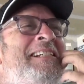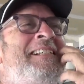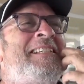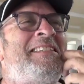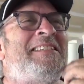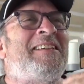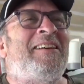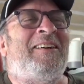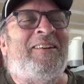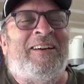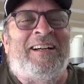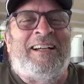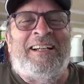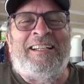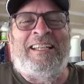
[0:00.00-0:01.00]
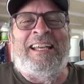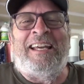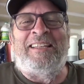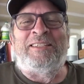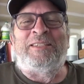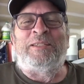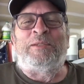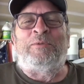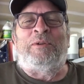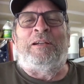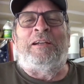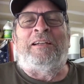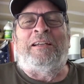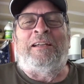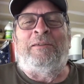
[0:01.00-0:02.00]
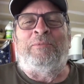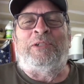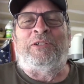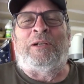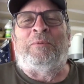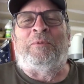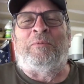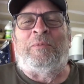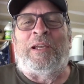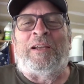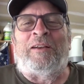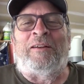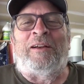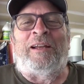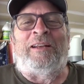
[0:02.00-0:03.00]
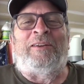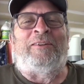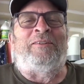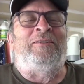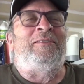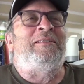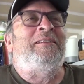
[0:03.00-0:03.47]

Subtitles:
So yeah, this is Rick. I'm a troublemaker. I know.